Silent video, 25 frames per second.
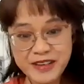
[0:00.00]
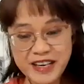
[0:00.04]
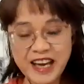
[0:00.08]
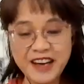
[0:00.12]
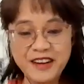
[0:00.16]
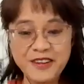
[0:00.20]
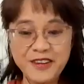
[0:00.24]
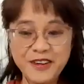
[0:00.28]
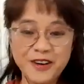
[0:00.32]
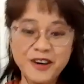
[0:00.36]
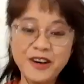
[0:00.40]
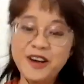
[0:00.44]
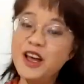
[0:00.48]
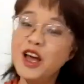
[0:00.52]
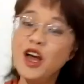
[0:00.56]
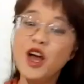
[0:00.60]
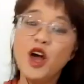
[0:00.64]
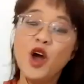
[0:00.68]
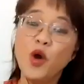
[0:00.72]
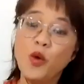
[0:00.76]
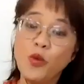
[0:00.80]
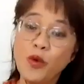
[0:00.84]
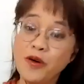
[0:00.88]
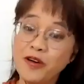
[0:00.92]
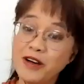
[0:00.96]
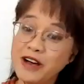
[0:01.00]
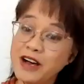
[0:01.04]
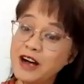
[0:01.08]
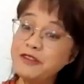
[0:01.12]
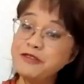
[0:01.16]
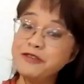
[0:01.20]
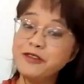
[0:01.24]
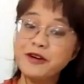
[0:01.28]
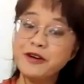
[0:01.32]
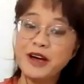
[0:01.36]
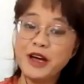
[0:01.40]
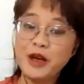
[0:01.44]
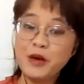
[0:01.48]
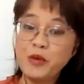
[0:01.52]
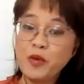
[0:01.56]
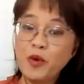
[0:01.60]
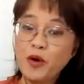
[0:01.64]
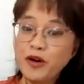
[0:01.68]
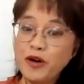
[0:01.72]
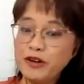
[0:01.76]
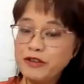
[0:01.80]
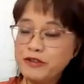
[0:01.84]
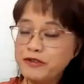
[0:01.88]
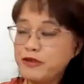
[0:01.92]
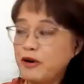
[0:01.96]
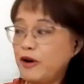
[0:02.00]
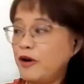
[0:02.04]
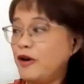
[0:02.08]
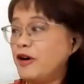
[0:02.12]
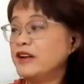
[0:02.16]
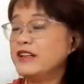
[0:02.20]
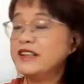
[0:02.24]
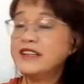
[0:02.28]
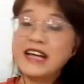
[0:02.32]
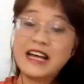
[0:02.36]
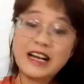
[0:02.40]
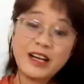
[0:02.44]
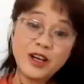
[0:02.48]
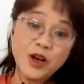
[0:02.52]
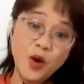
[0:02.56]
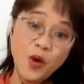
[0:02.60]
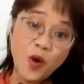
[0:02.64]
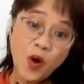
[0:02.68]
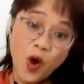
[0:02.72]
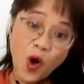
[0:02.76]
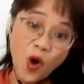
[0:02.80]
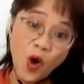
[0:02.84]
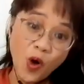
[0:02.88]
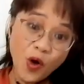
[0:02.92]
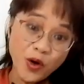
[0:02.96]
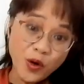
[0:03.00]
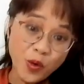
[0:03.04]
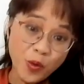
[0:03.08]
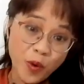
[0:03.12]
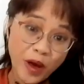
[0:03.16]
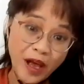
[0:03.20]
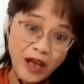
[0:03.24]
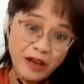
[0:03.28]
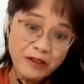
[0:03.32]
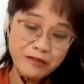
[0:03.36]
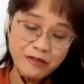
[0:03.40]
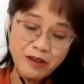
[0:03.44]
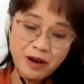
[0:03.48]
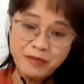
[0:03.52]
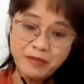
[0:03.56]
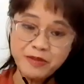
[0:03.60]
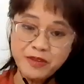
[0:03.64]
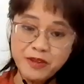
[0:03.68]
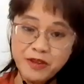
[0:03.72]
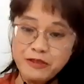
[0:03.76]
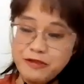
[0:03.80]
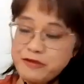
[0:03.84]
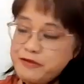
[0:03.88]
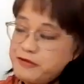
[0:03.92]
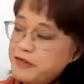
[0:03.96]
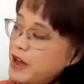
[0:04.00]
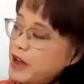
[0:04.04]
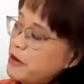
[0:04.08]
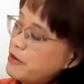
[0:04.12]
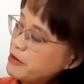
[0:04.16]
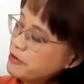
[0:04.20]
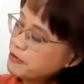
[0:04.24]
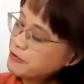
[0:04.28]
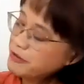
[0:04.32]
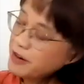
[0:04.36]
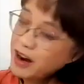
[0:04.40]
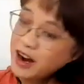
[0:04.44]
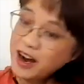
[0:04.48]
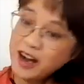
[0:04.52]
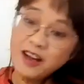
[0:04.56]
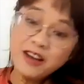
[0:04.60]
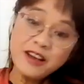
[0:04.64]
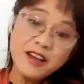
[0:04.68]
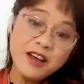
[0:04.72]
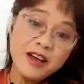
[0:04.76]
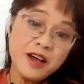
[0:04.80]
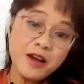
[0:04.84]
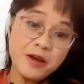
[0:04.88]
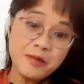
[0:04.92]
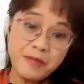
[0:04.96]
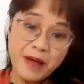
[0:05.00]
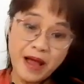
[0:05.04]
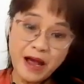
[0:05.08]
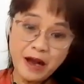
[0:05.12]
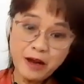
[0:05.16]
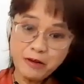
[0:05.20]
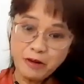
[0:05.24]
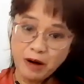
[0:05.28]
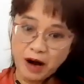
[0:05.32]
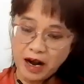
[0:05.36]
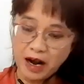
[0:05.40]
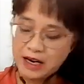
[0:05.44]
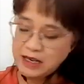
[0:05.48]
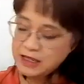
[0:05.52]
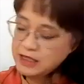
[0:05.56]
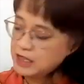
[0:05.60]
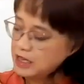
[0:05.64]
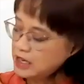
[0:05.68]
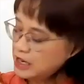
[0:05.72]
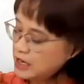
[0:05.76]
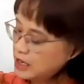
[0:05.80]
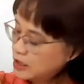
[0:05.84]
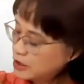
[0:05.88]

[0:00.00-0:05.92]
together, we'll cover a waterfall that go all the way from the very far background